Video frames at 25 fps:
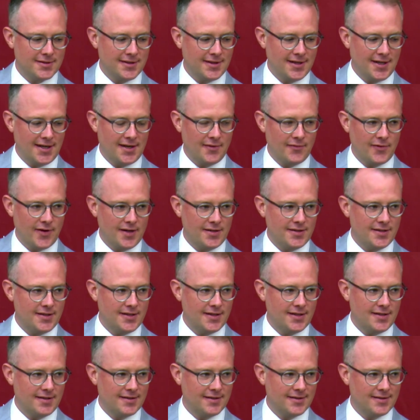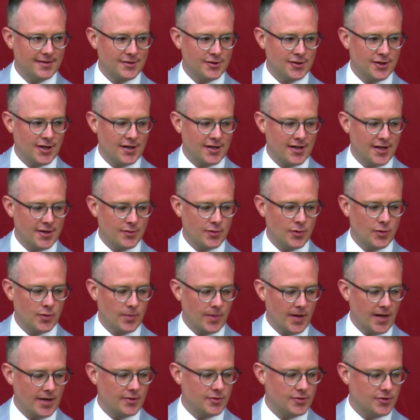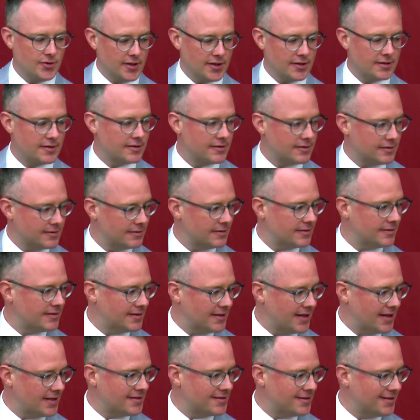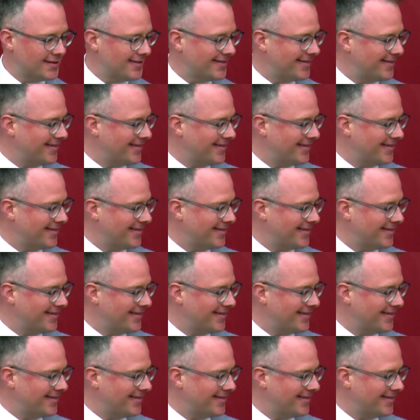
And if I did, John Henry will buy you drinks. That's it.